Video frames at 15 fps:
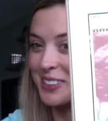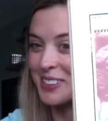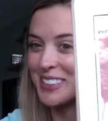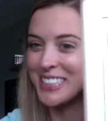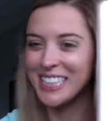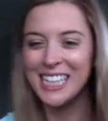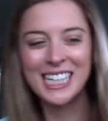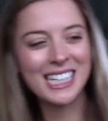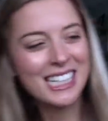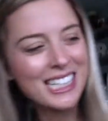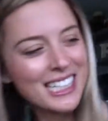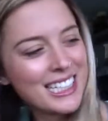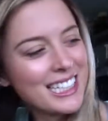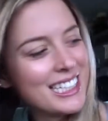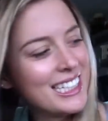see it?
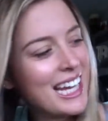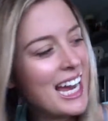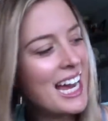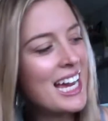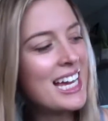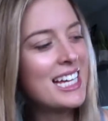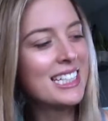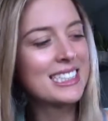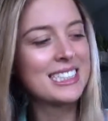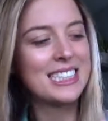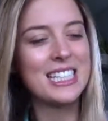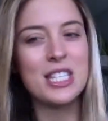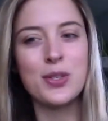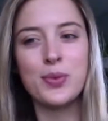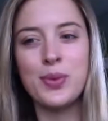Yes,
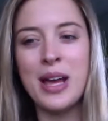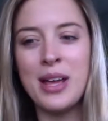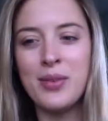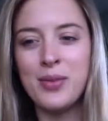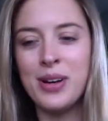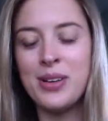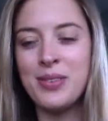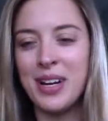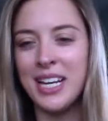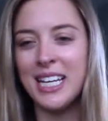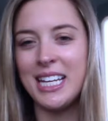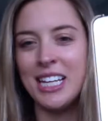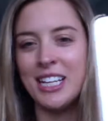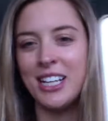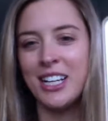this red one right
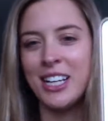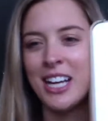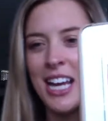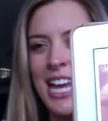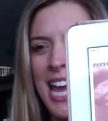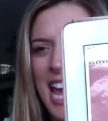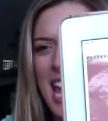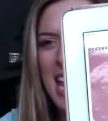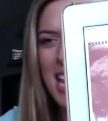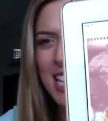here. A